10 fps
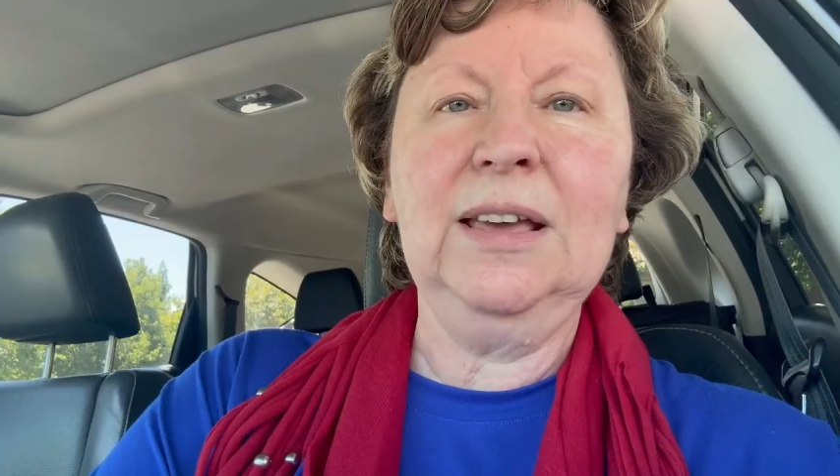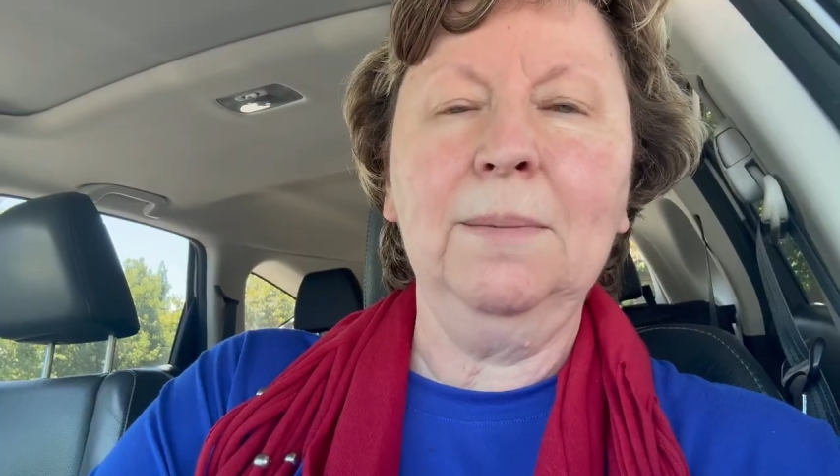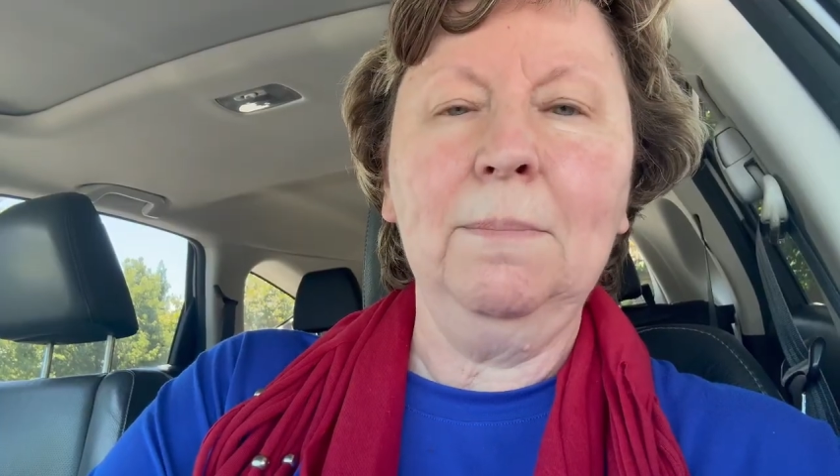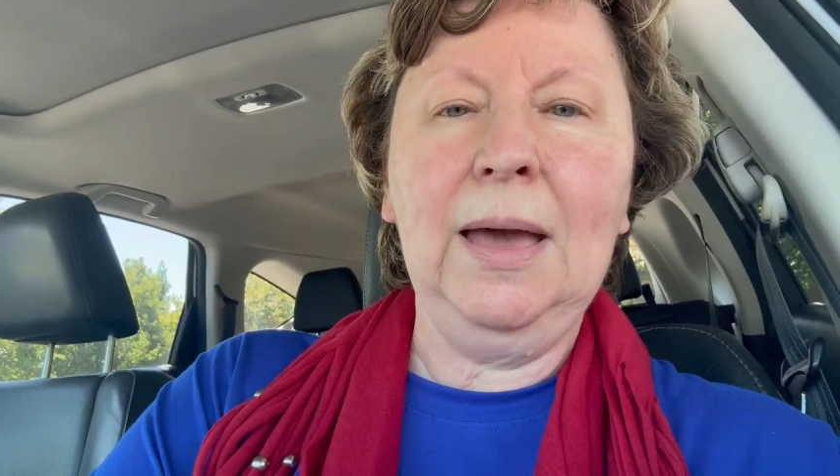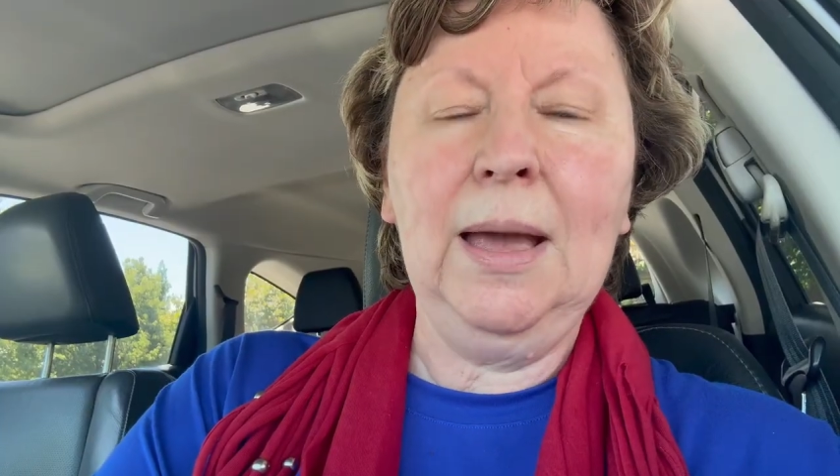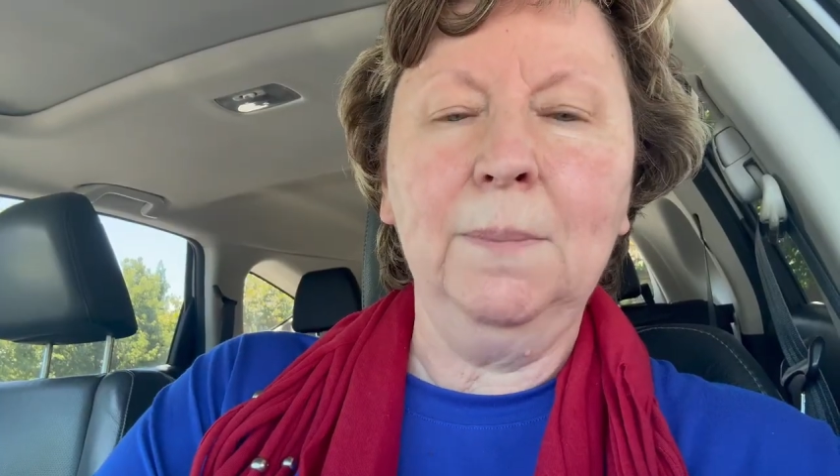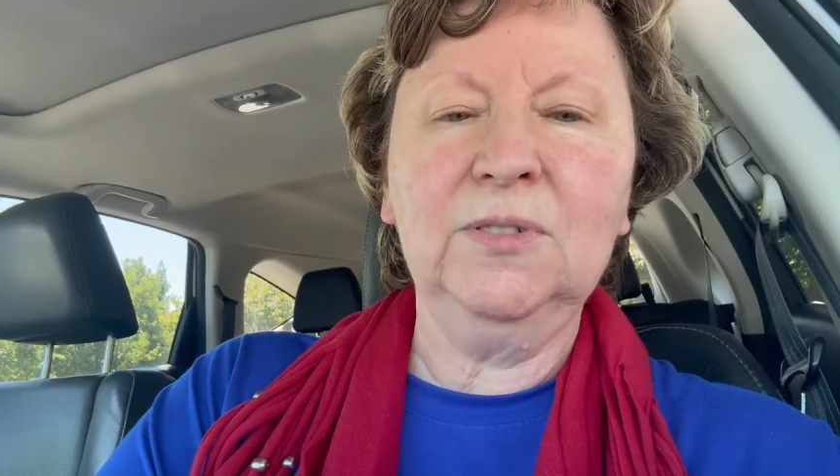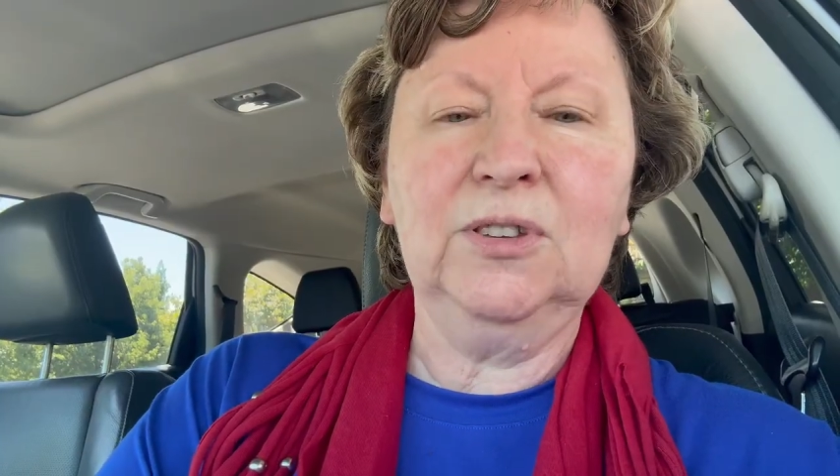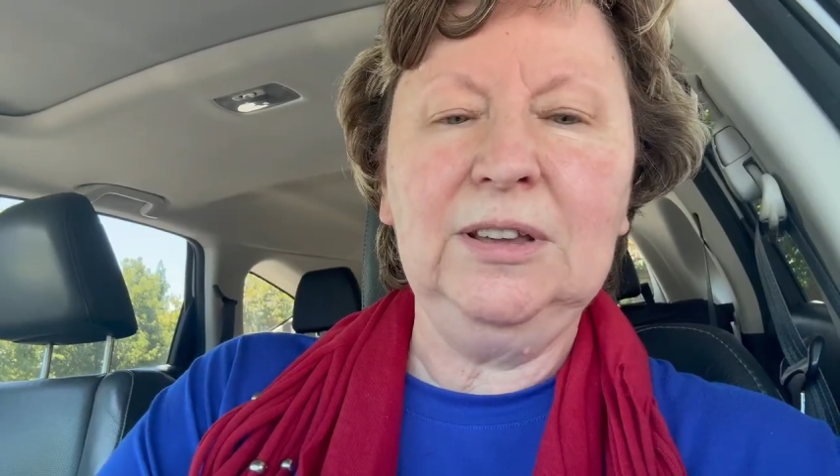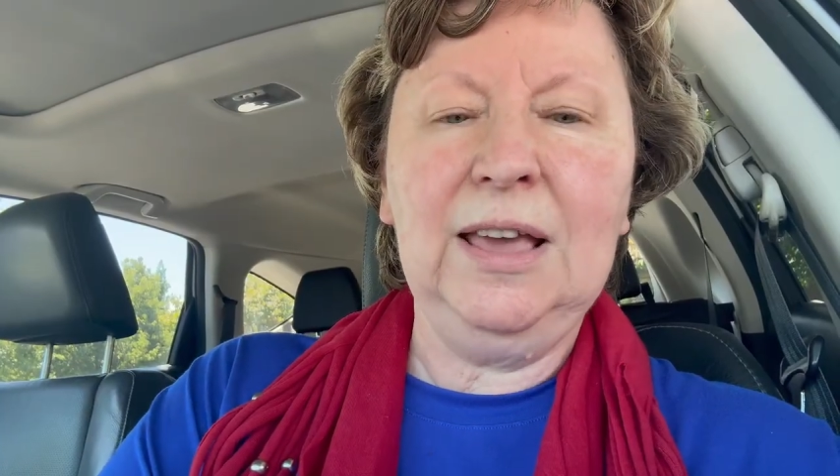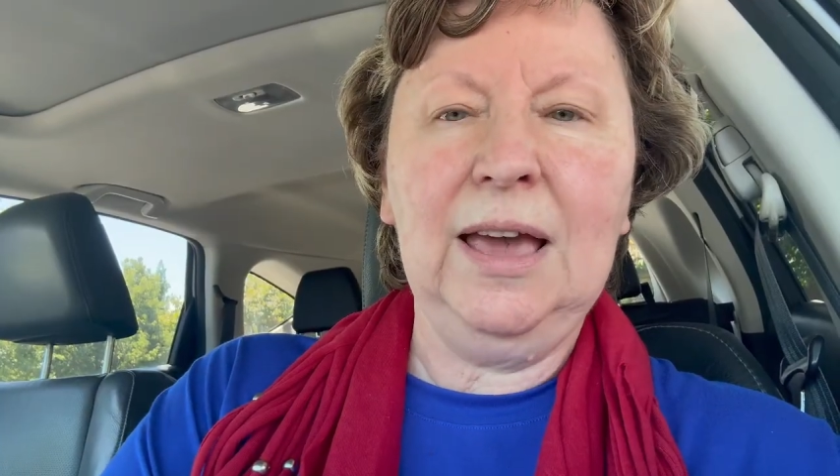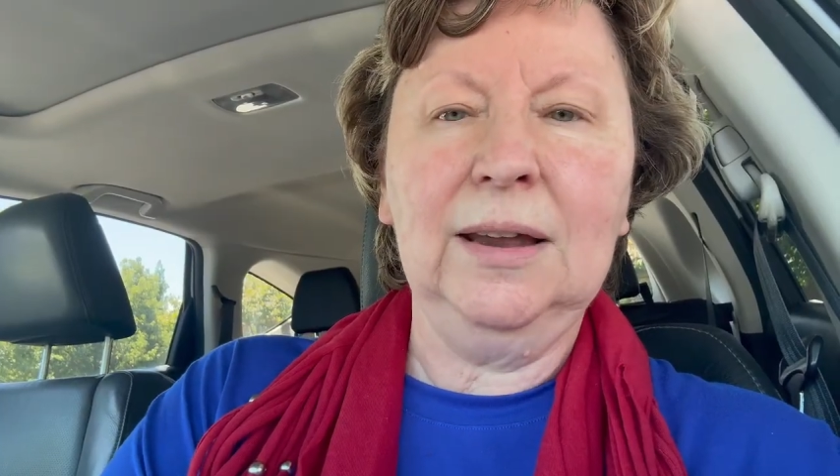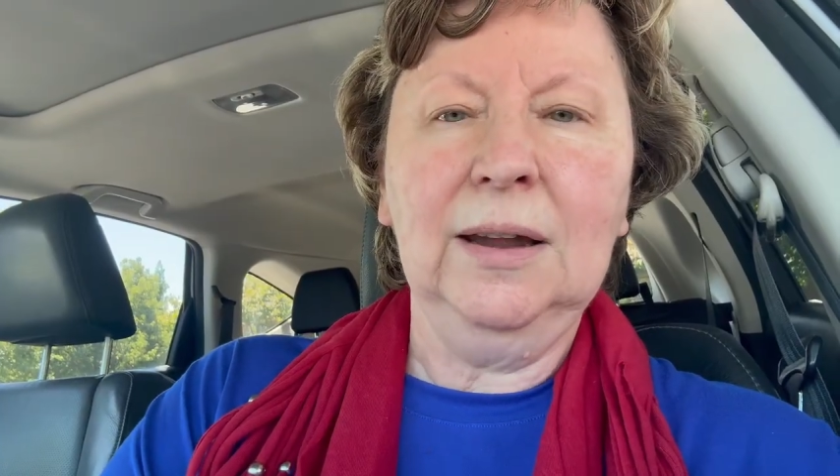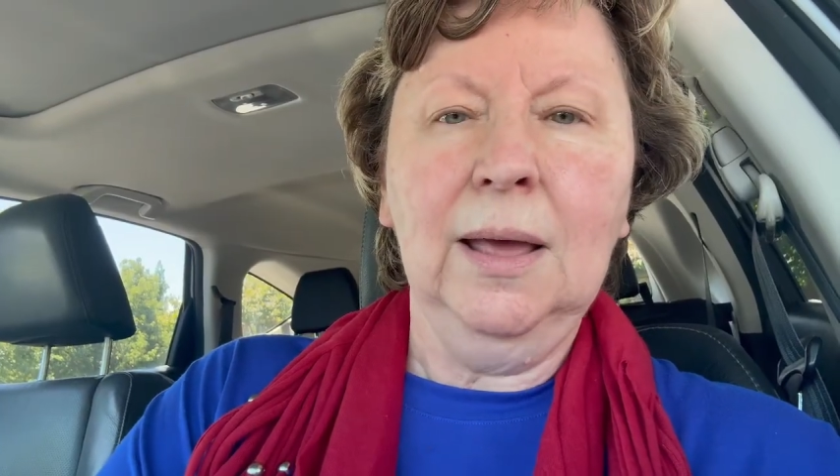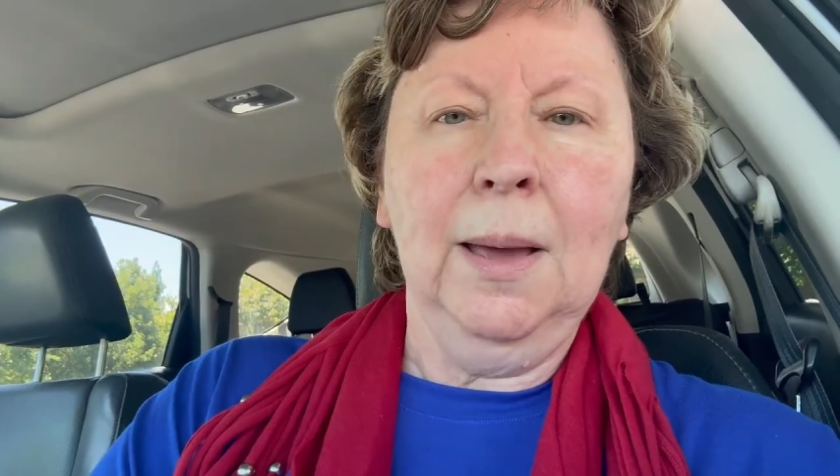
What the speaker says: It helps to get